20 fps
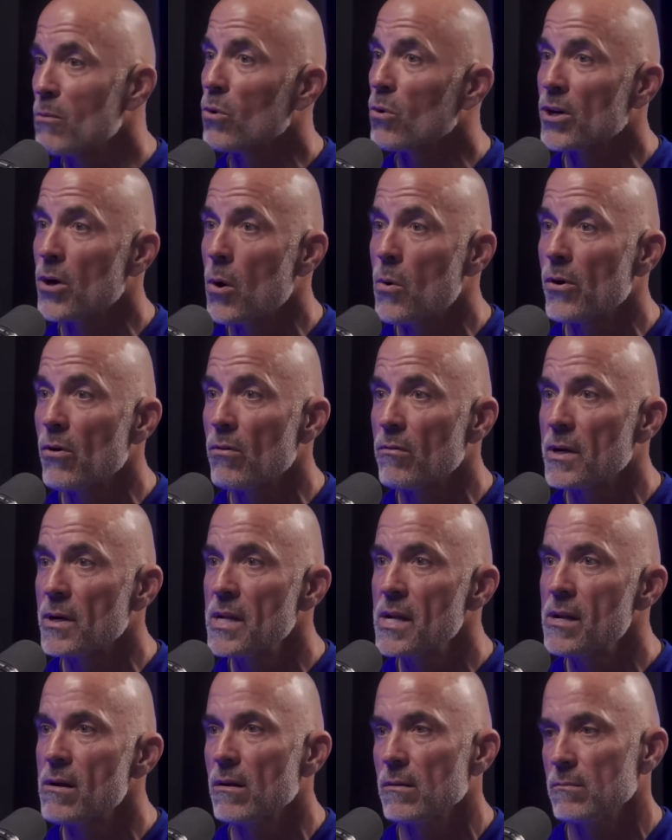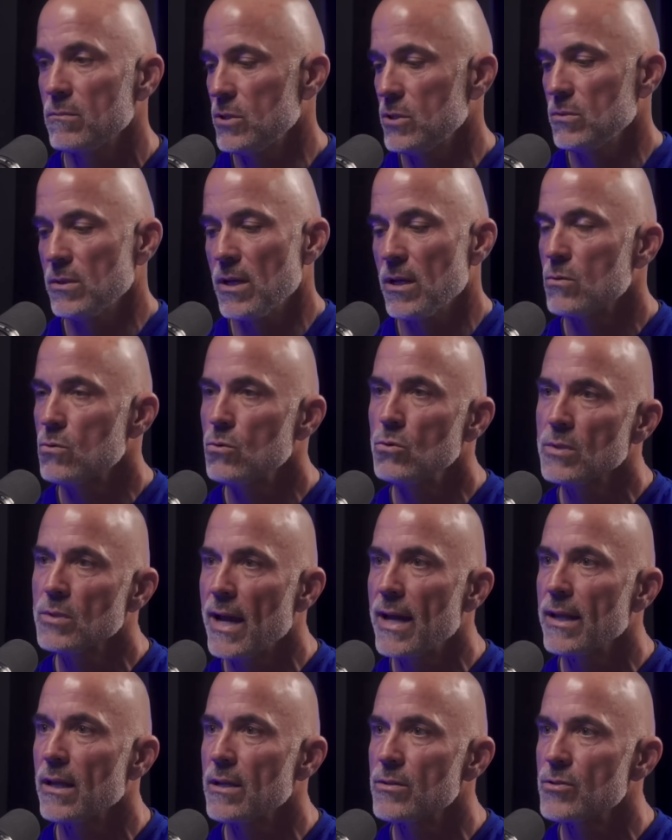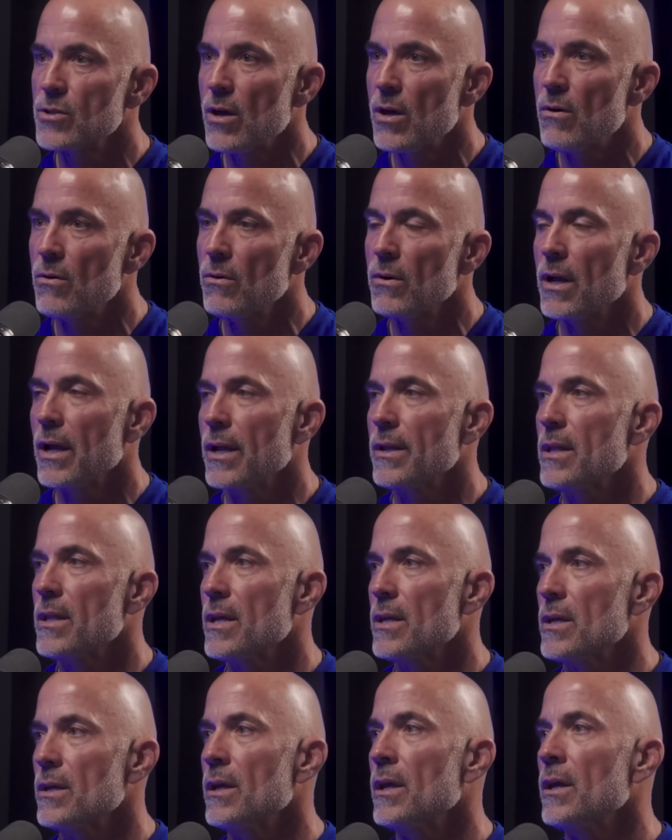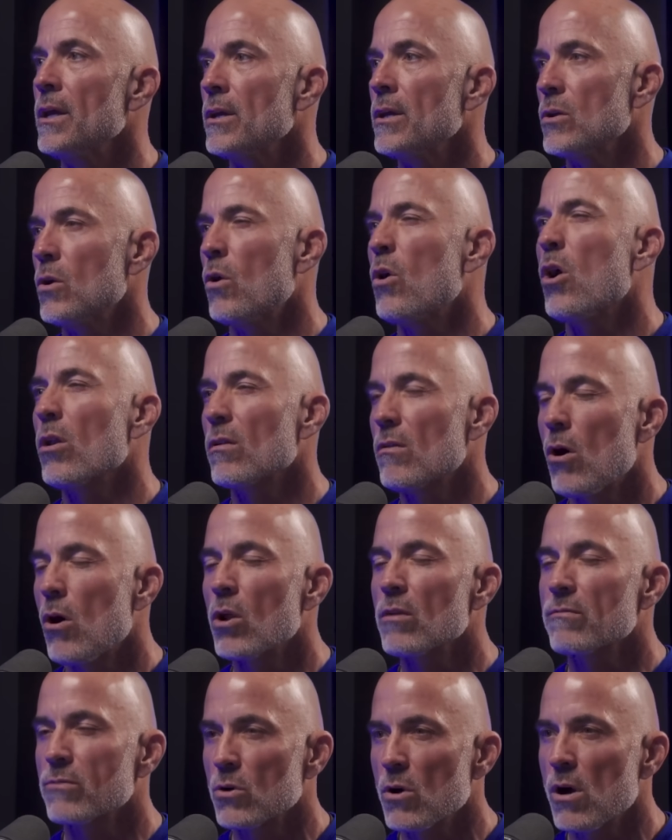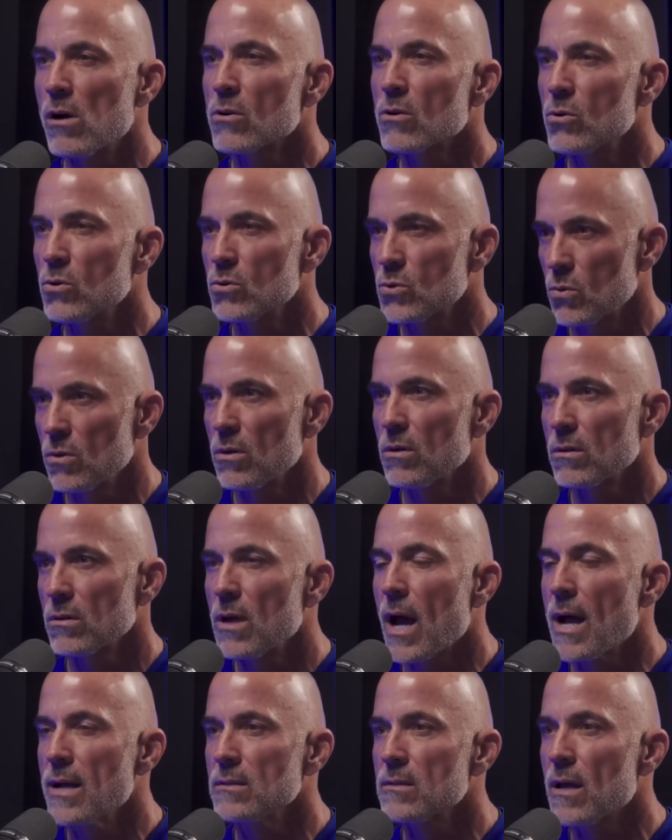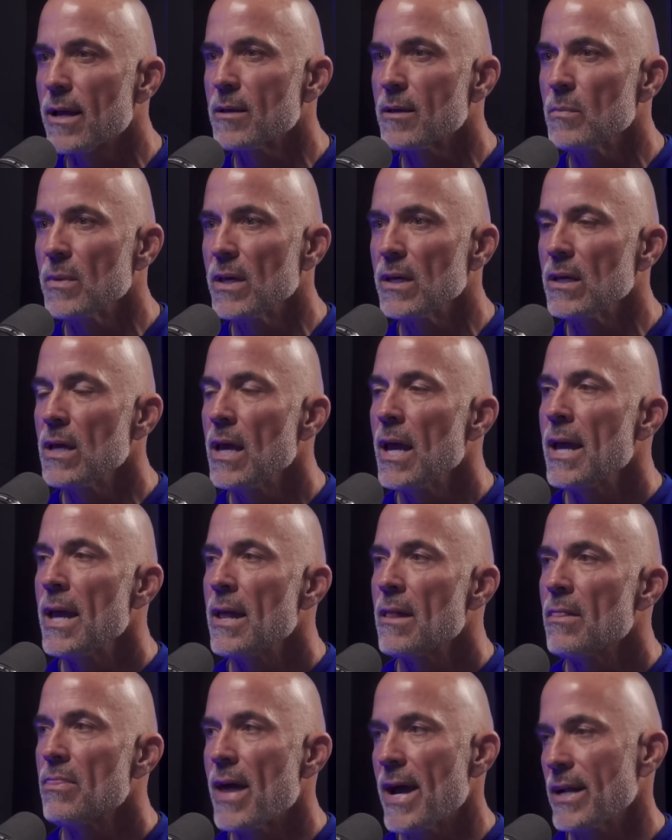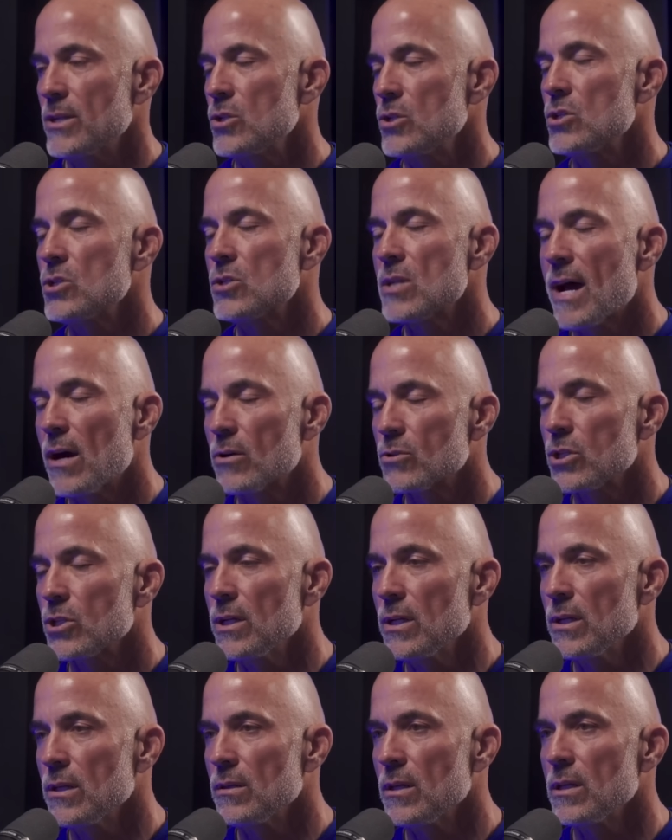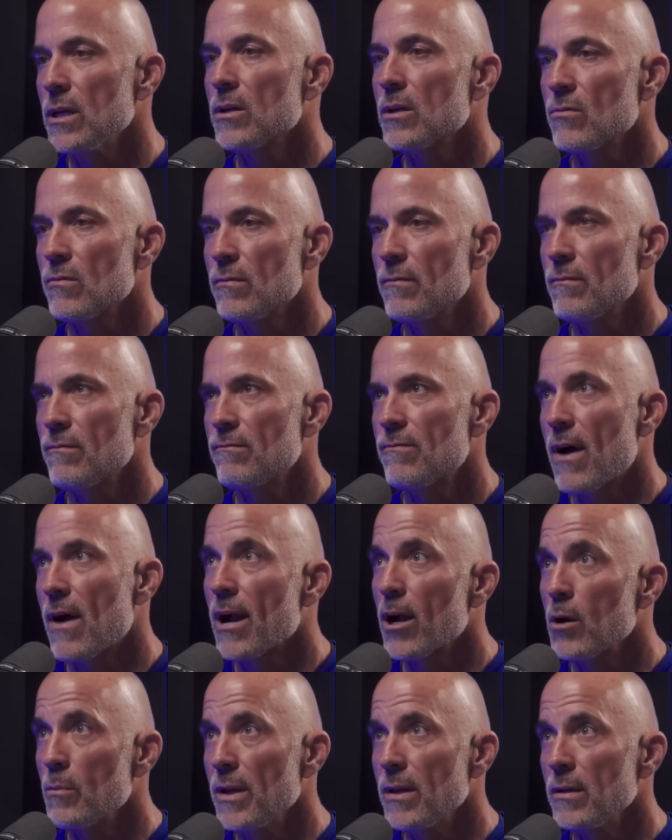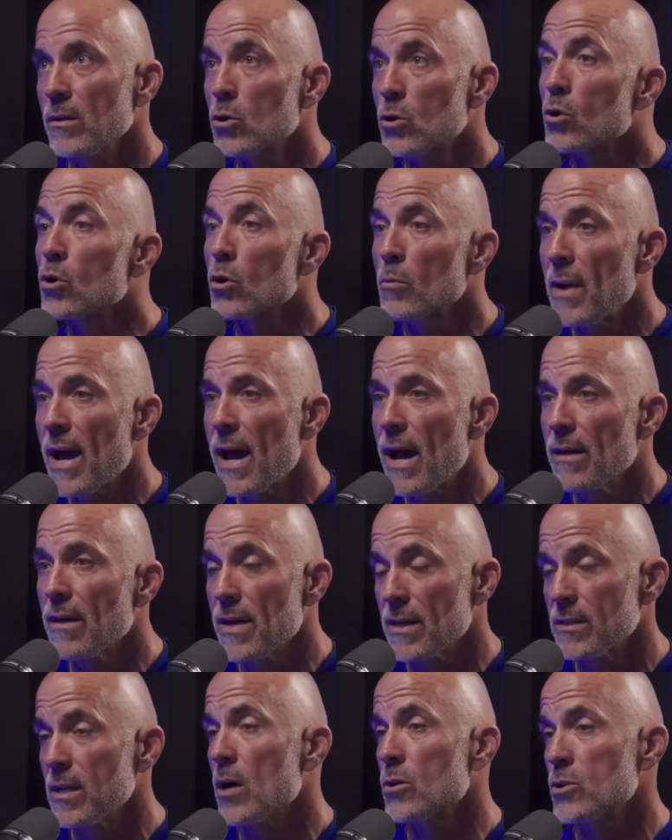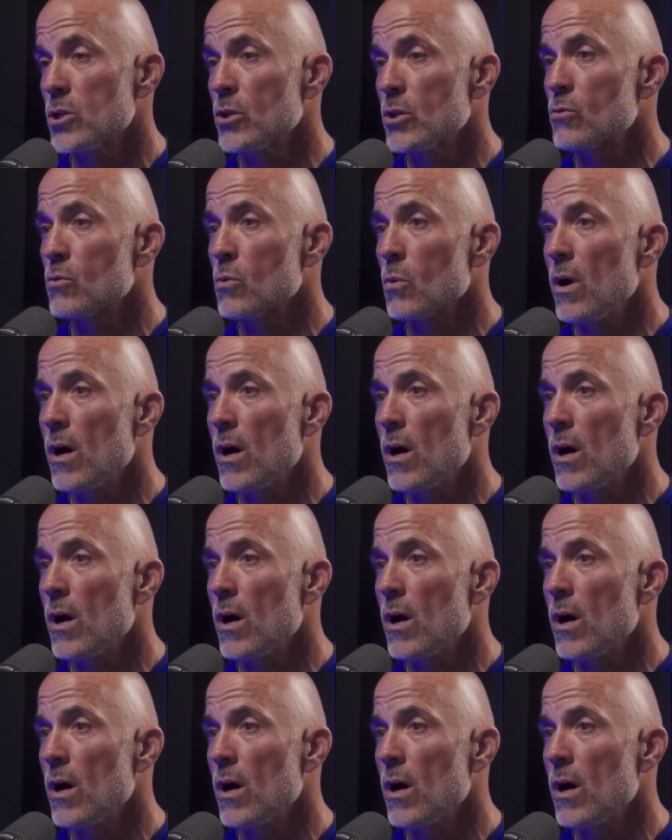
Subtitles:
We're going over here. She was like, cool, Dad, let's go. And then, all of her uncles were guys like me. That's just how the environment, good or bad, that's how she grew